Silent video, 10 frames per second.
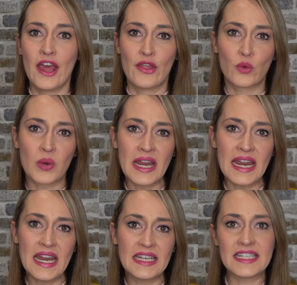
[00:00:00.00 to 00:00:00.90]

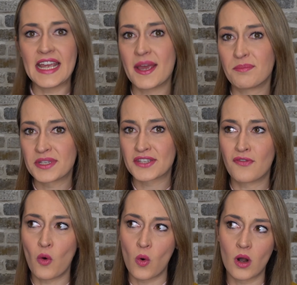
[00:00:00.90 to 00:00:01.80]
3 tips
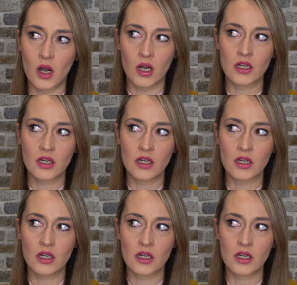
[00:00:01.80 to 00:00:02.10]
for